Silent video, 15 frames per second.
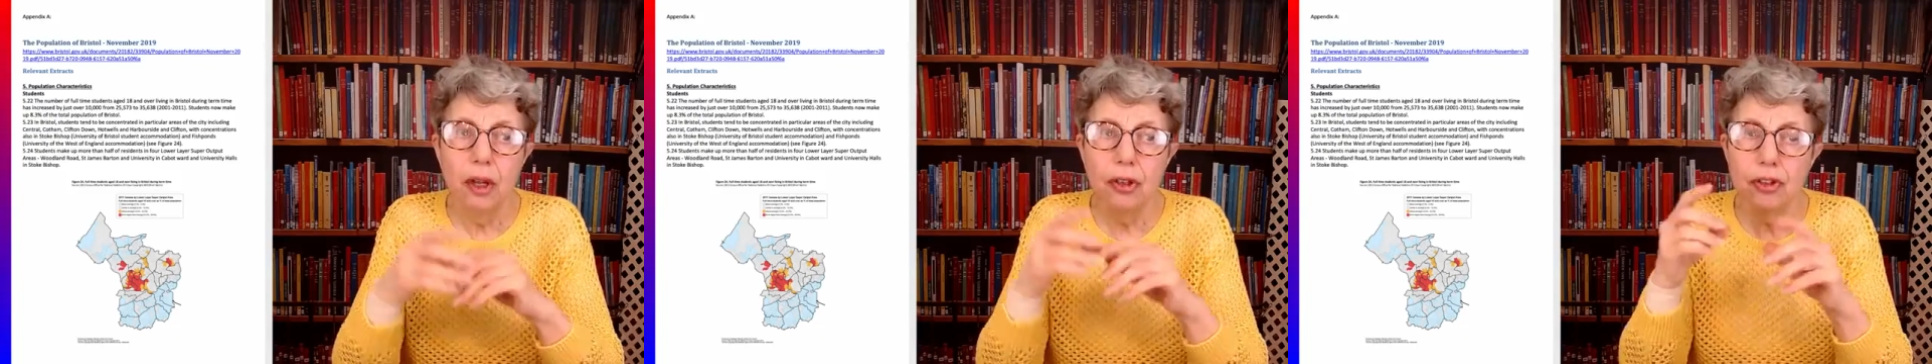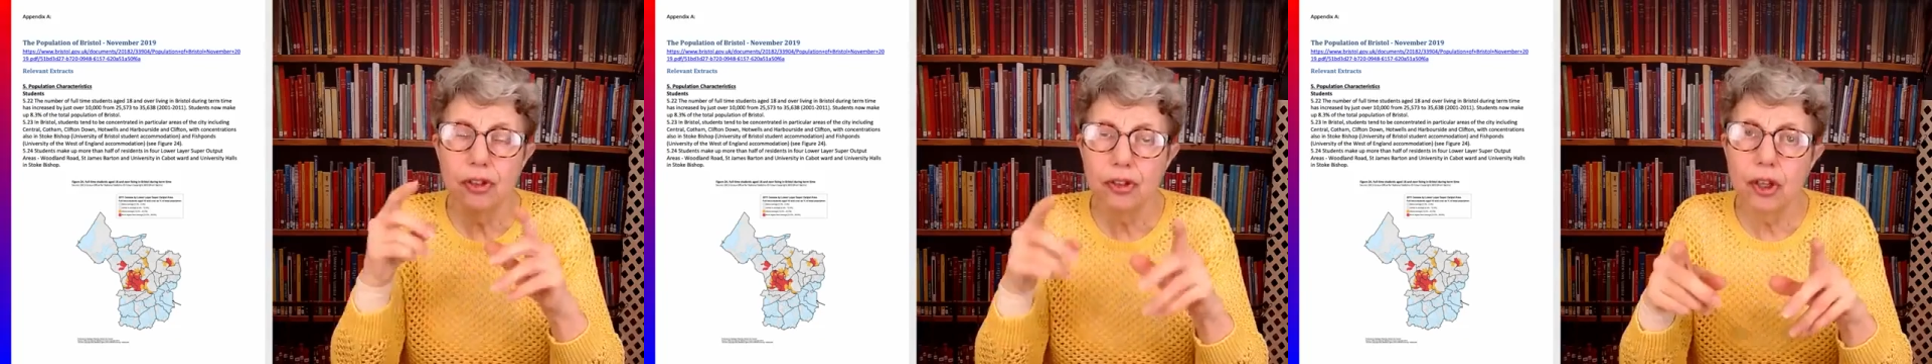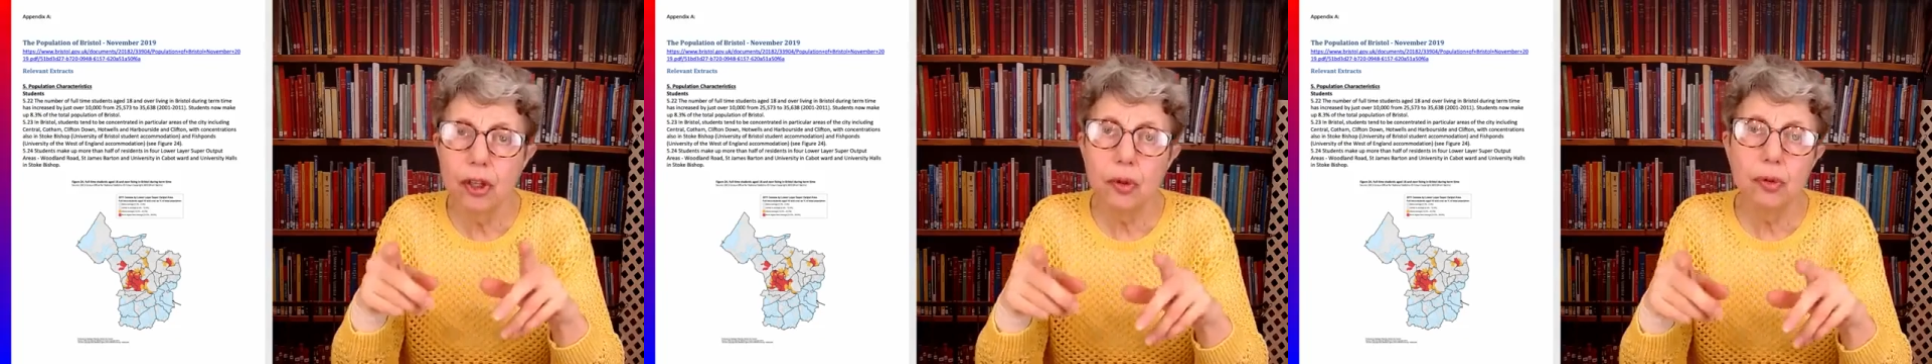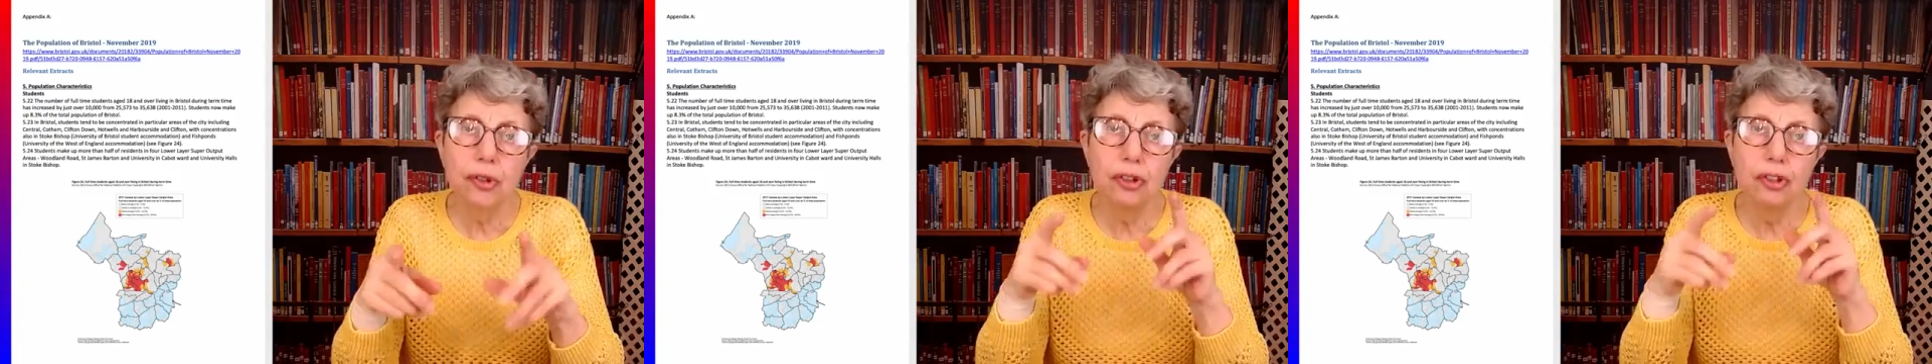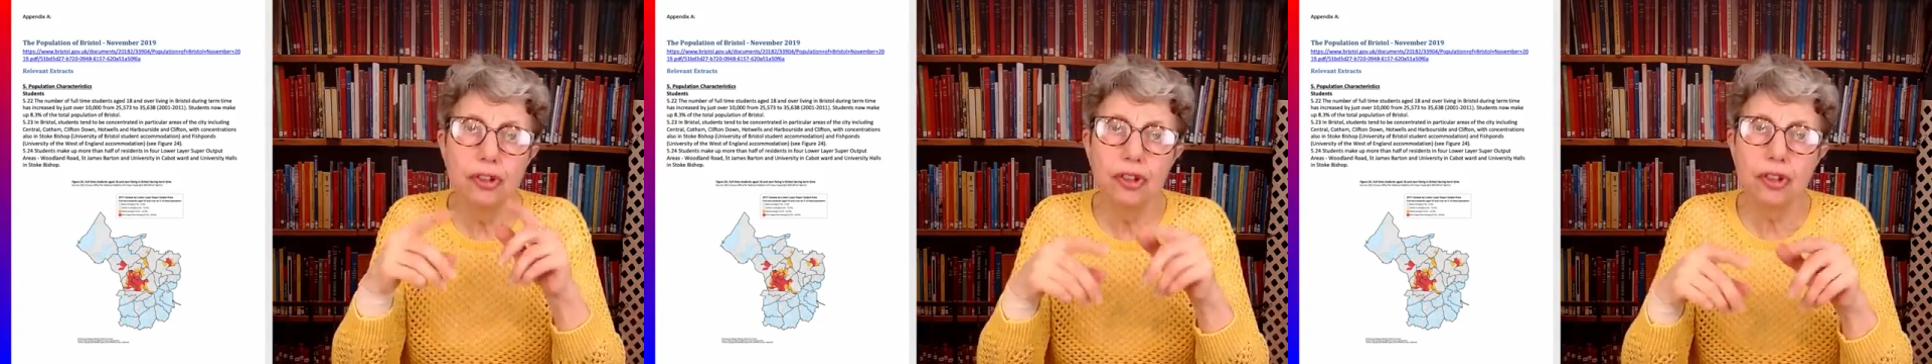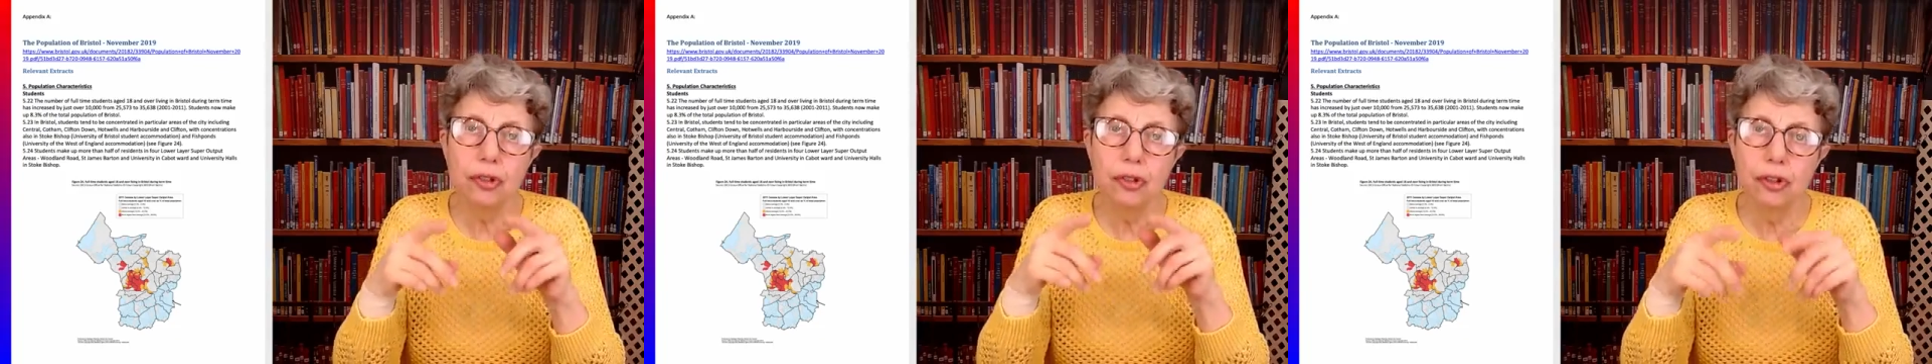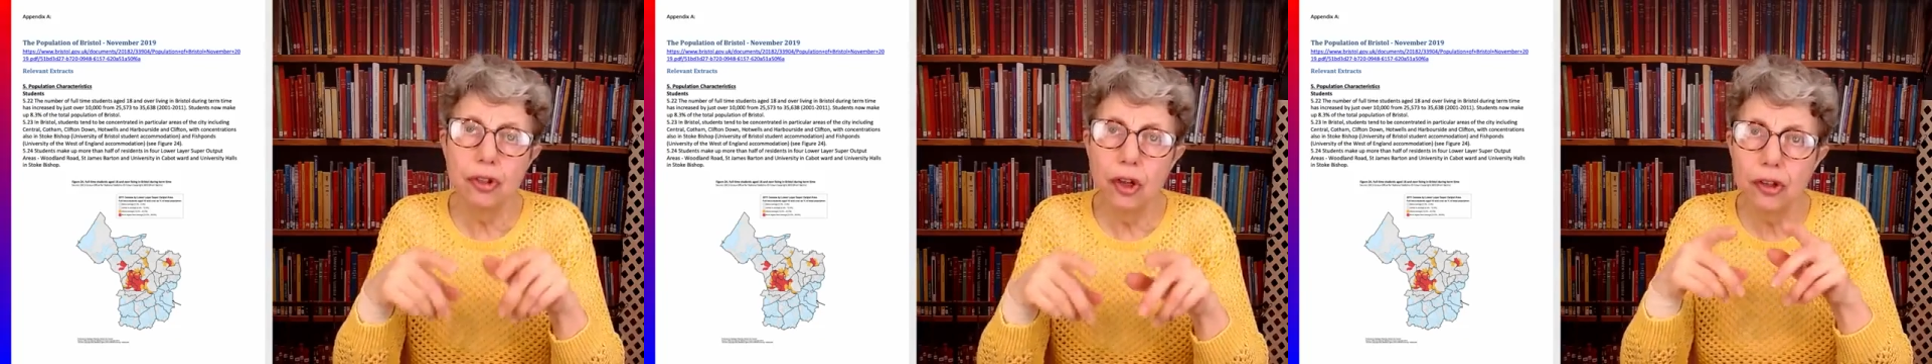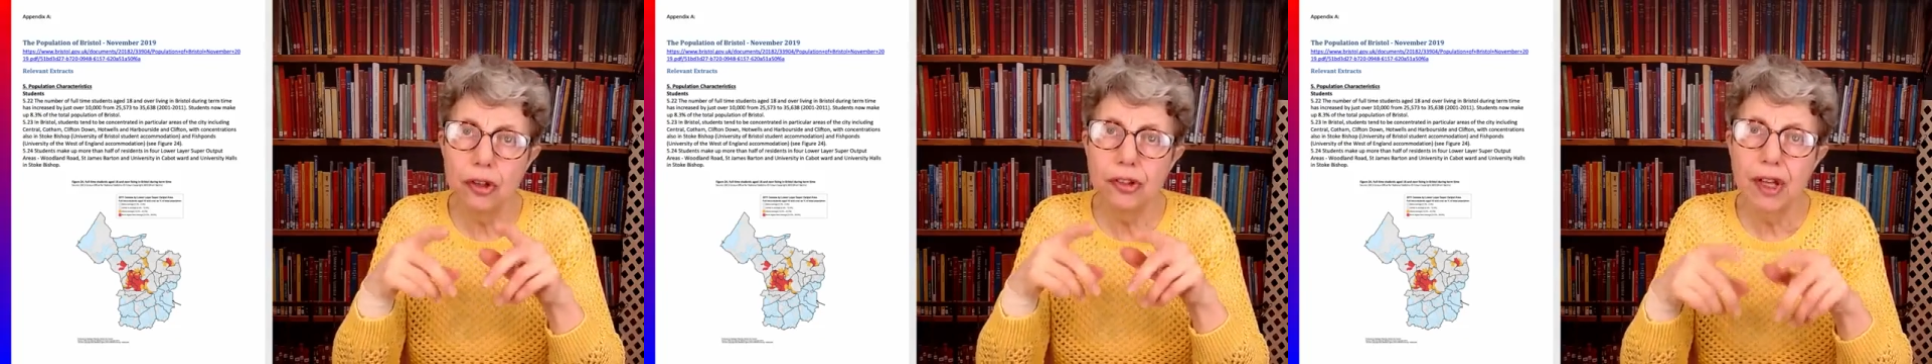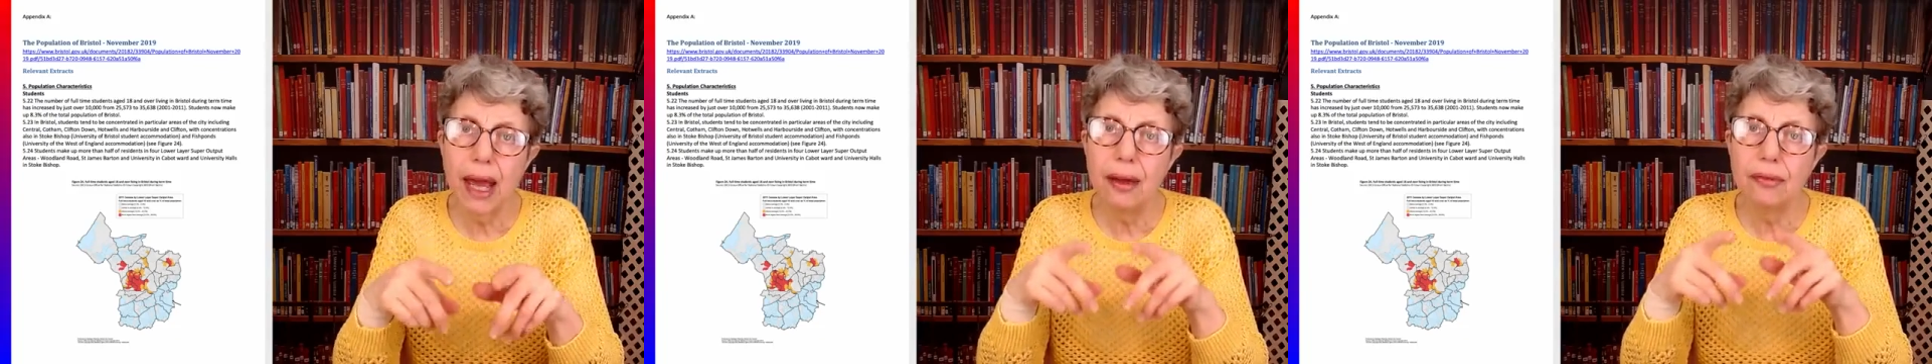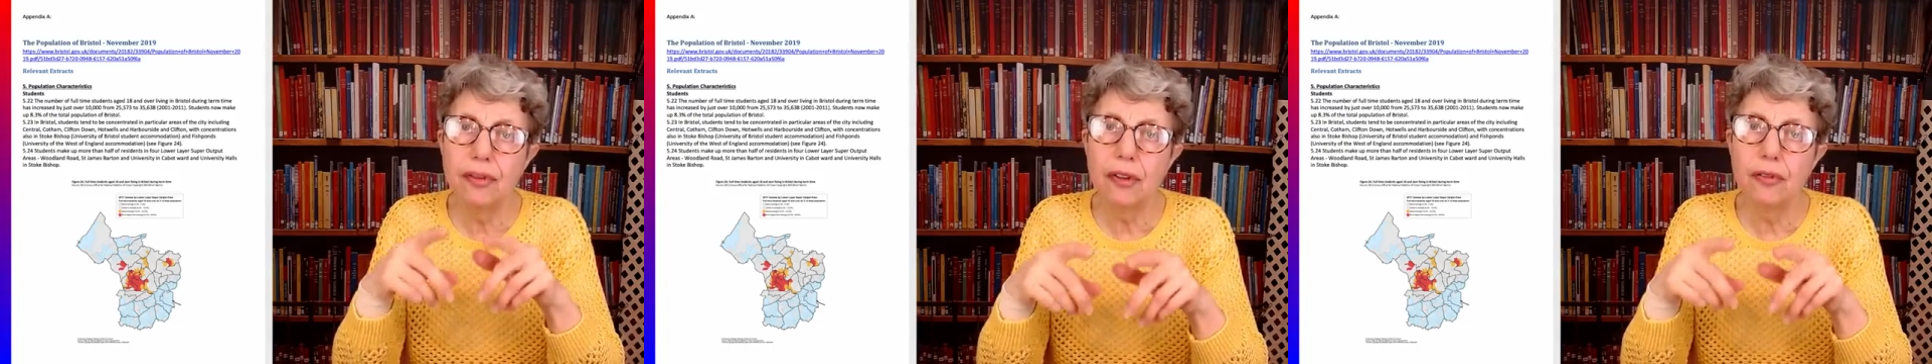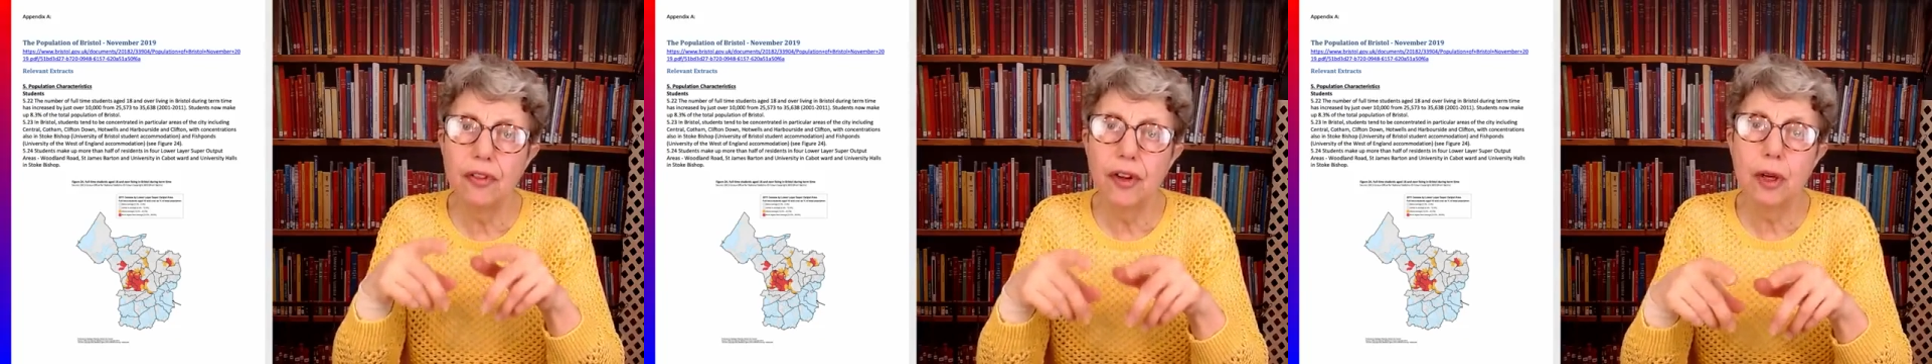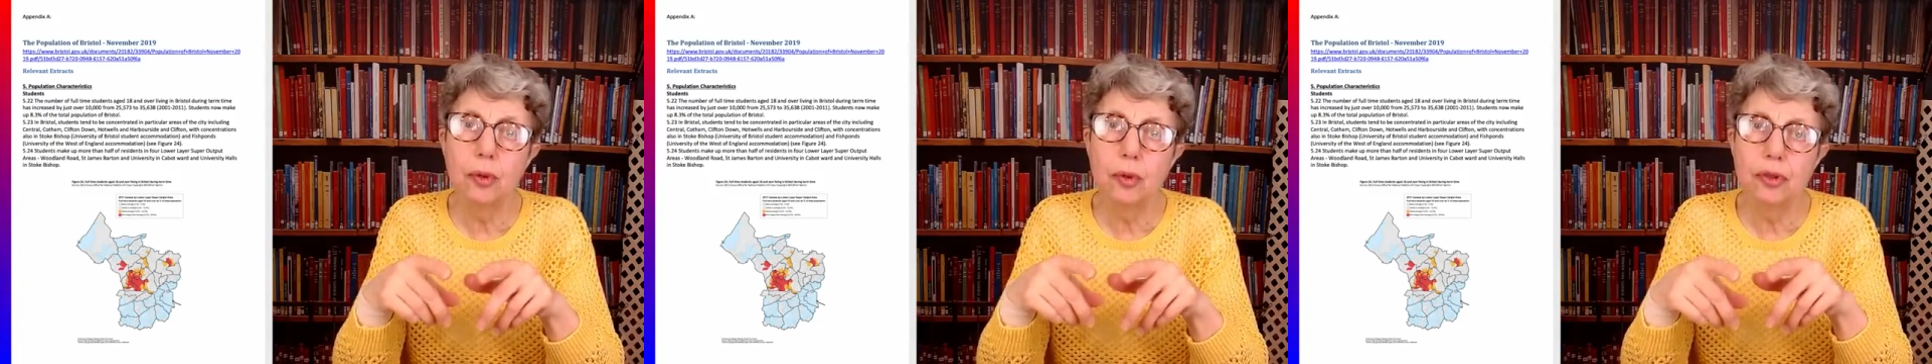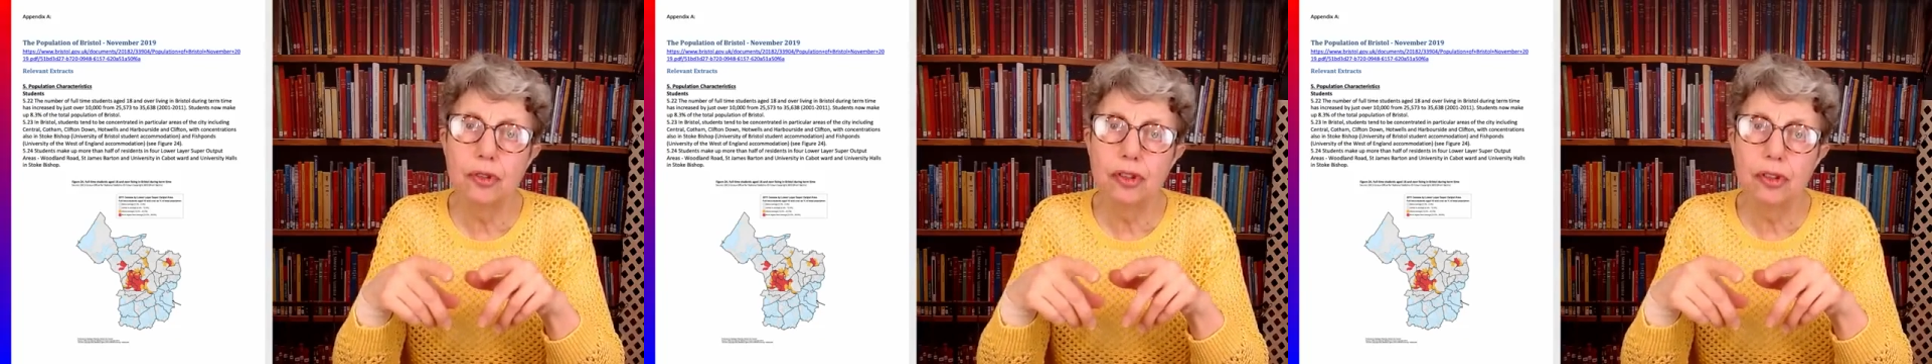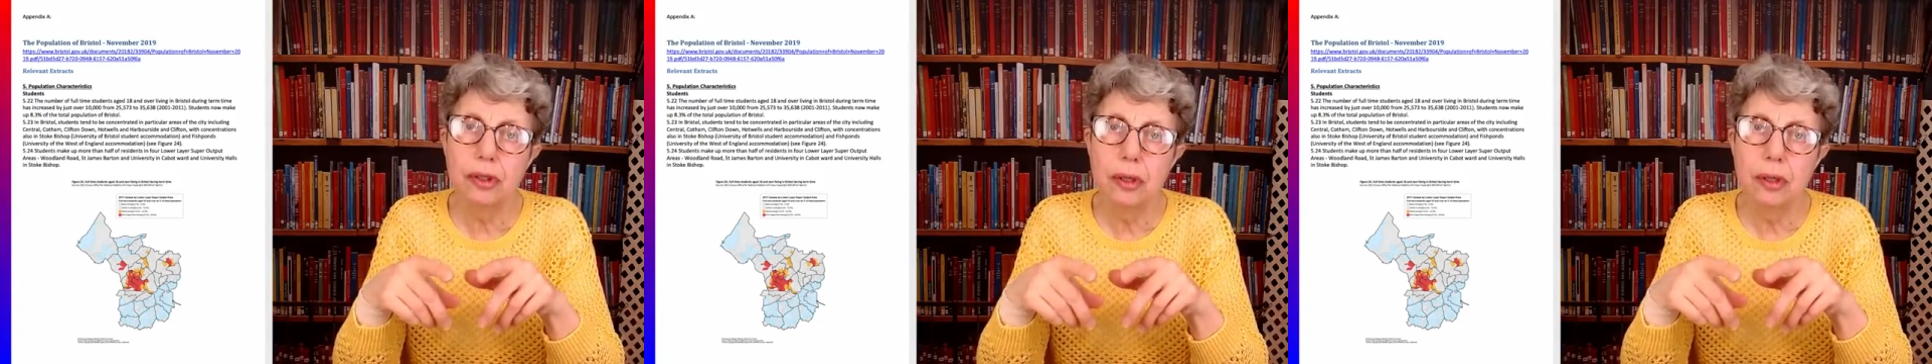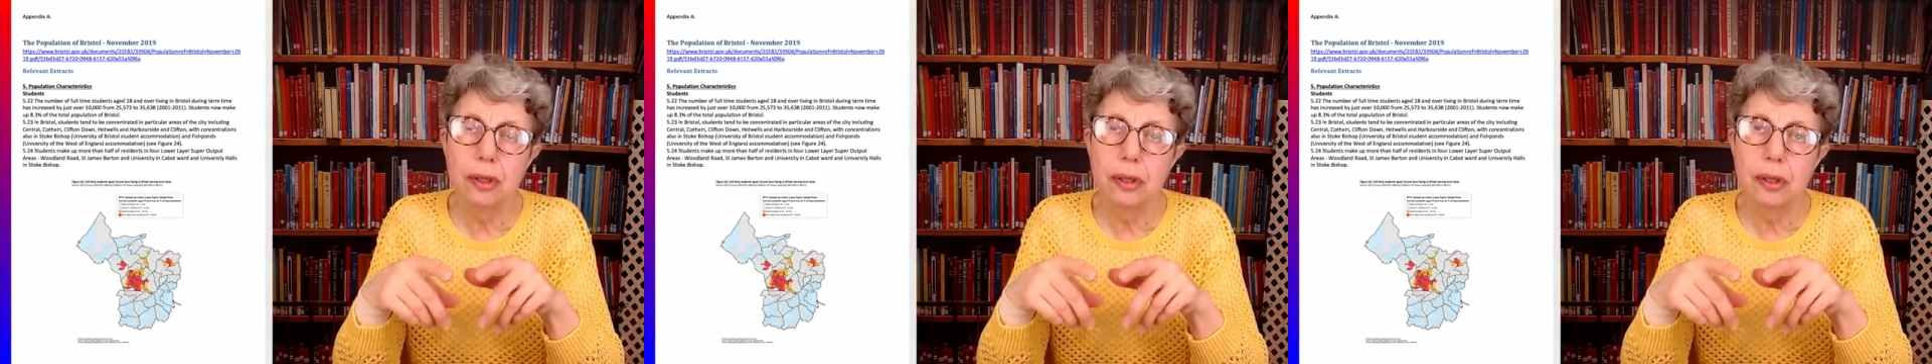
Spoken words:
Students should not have a vote